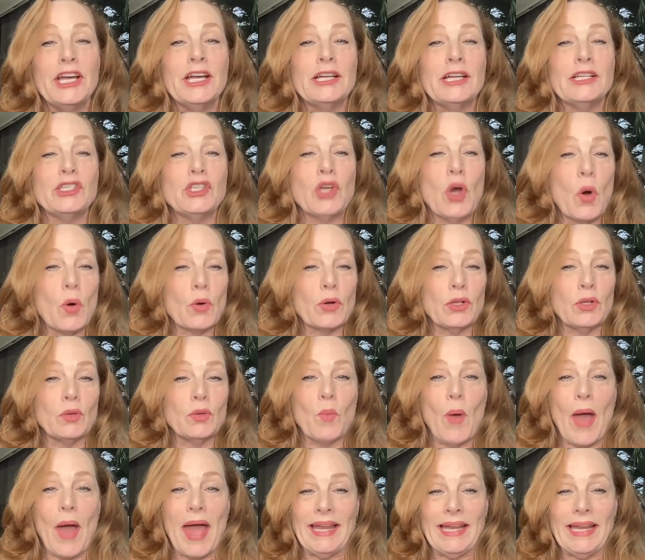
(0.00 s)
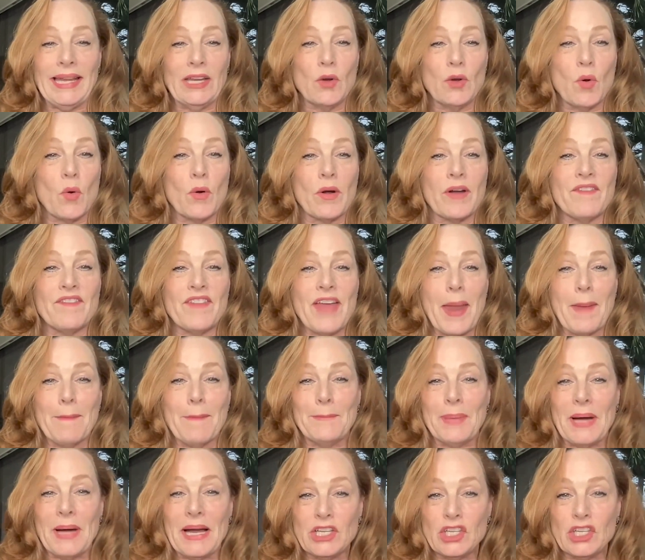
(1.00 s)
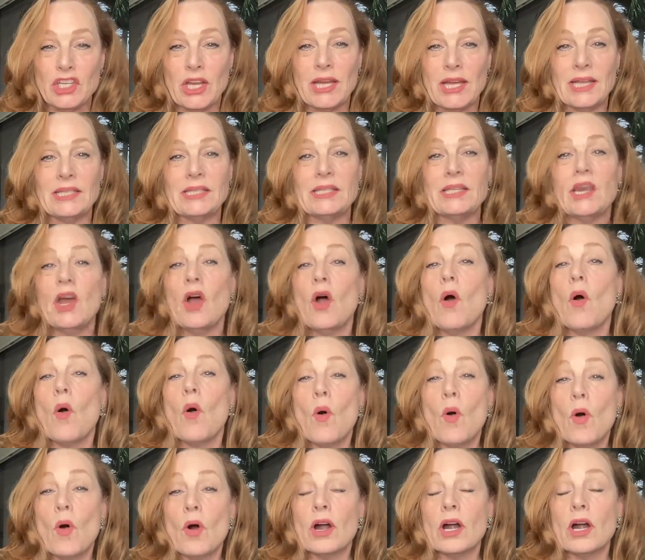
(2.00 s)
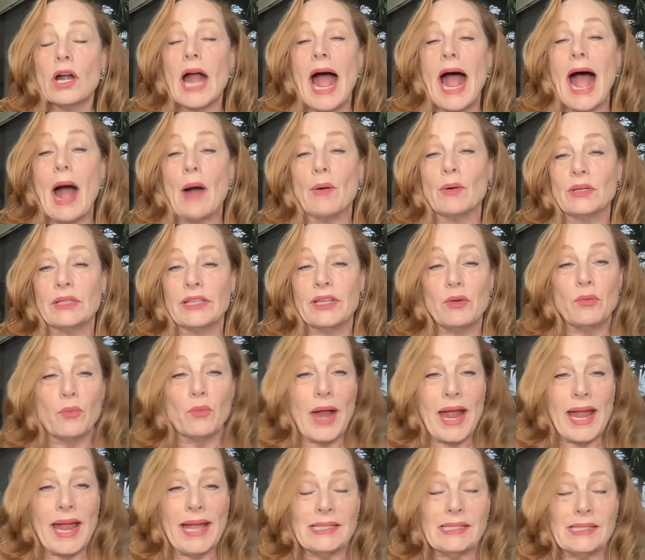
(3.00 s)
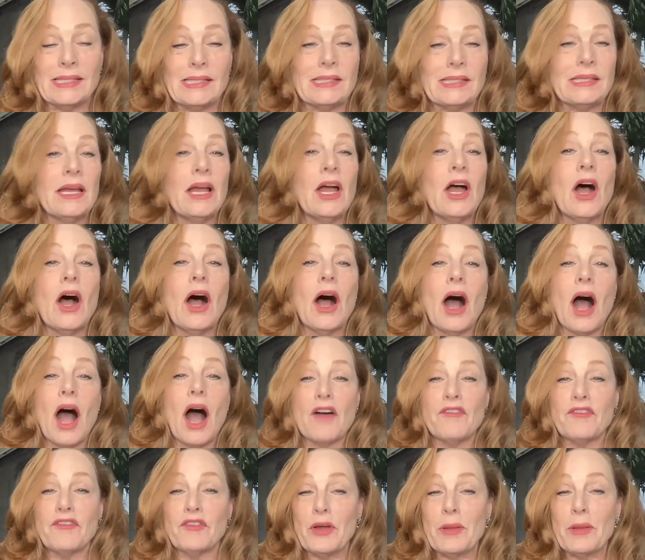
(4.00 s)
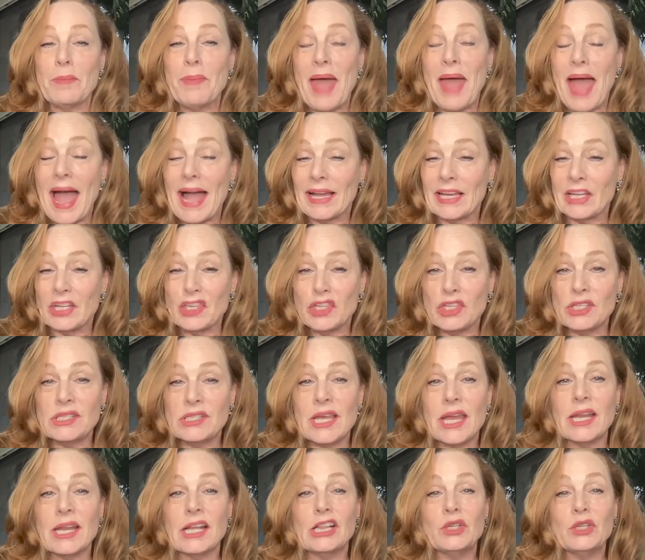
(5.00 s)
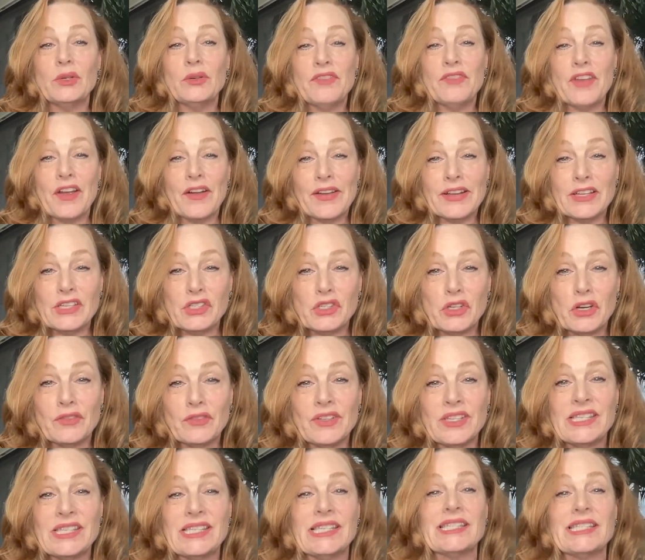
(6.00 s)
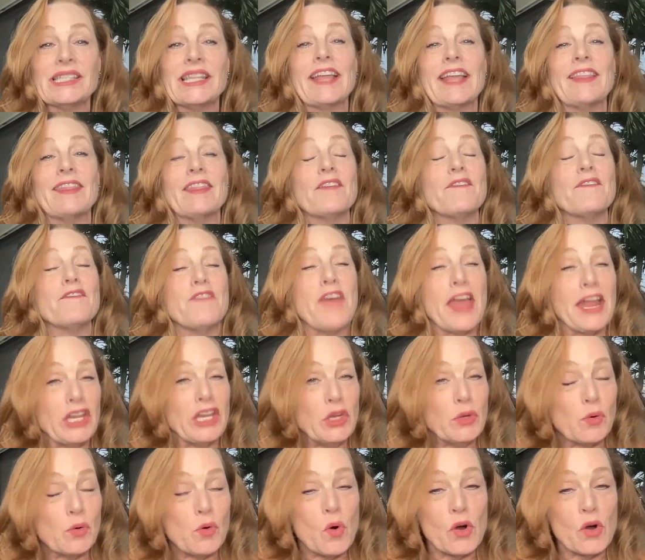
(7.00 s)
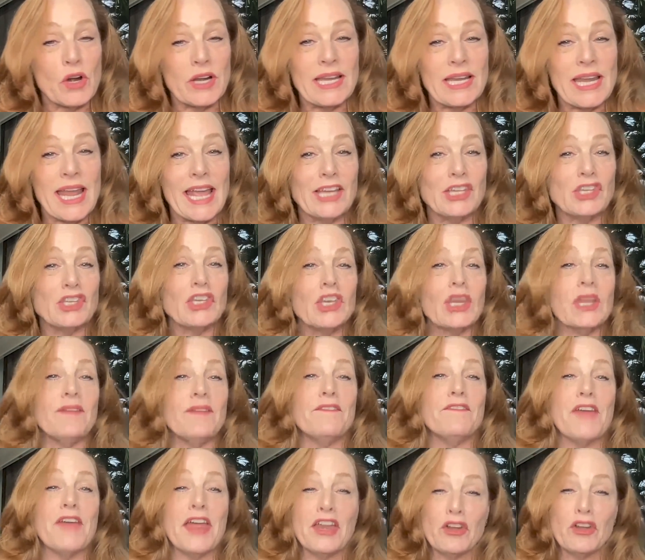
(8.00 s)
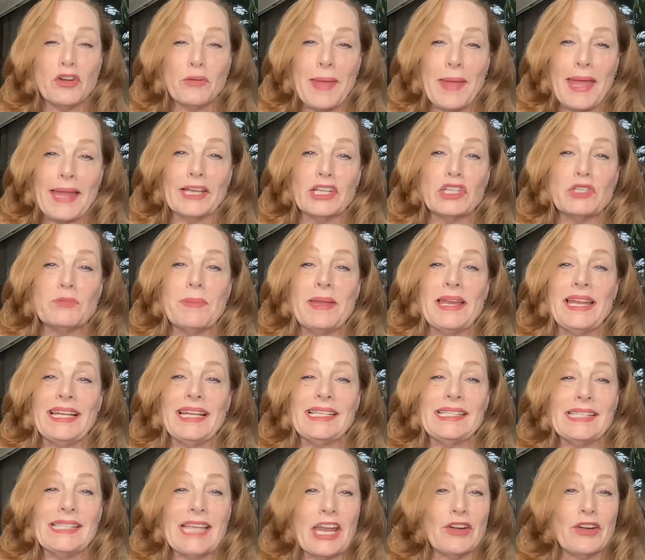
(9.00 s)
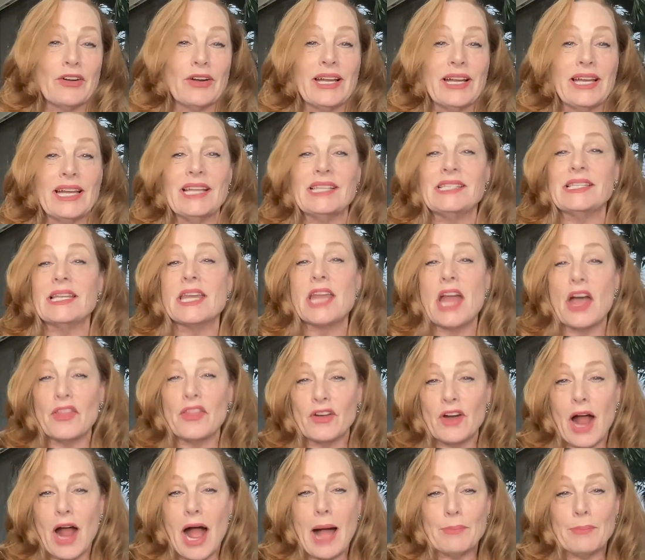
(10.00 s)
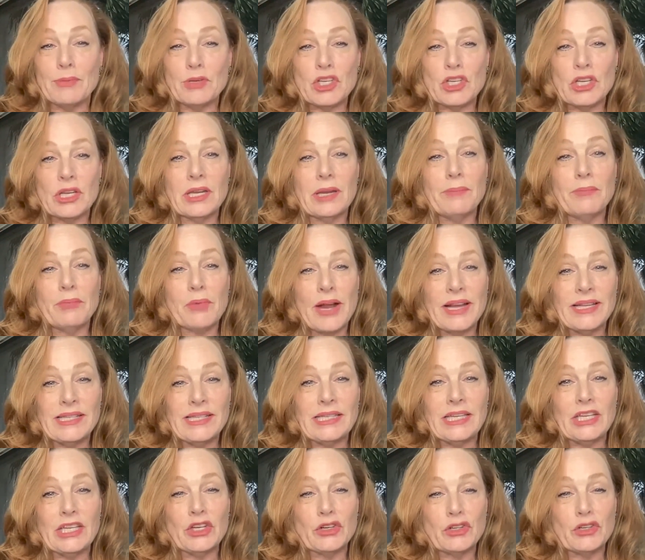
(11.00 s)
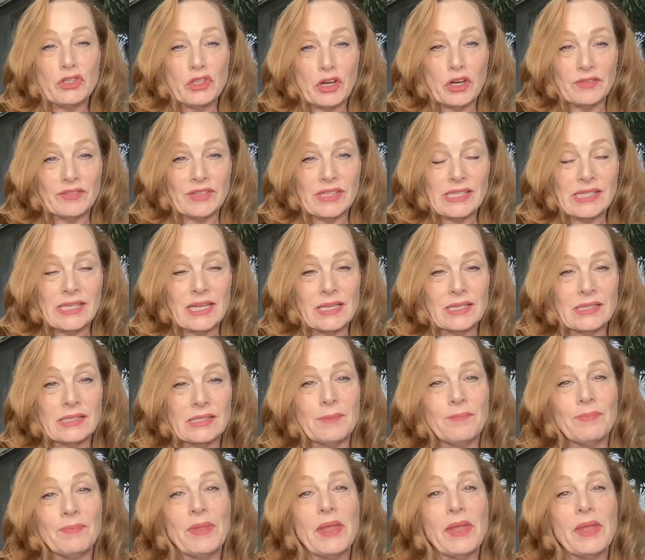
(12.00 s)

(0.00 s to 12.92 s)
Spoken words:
total wedding or event budget, or hourly rates. Offering packages that include various services like the venue coordination, vendor management, etc., is another option in pricing your services.